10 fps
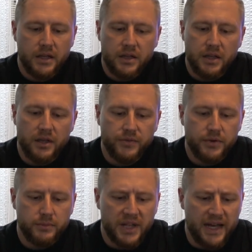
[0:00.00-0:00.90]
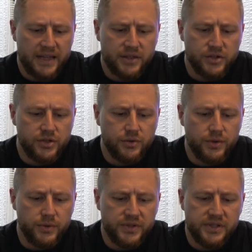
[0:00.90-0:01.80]
Loved them, liked the
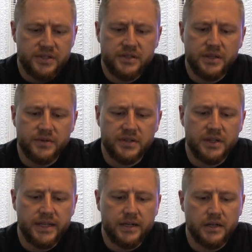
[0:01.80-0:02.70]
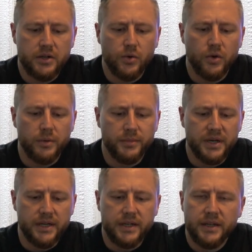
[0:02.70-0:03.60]
shoe. It was clean on court,
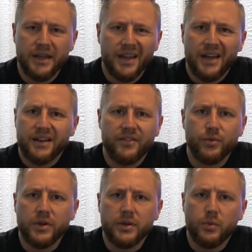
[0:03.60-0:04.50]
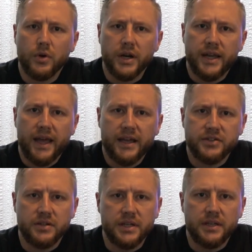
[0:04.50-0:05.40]
but never really wore it
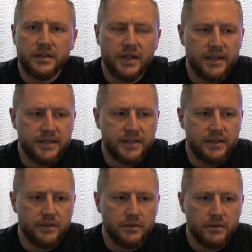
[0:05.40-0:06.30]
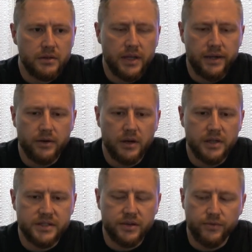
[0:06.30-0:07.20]
casually, not until later
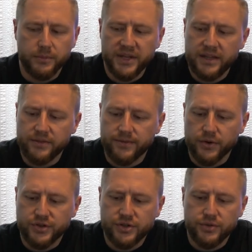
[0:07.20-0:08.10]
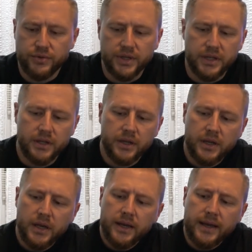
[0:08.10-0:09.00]
on. So for me, the first shoe that
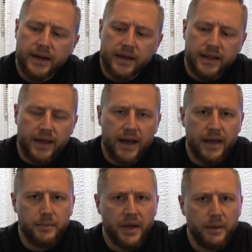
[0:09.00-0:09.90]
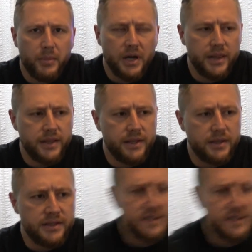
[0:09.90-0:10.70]
kind of got the hype, I bought the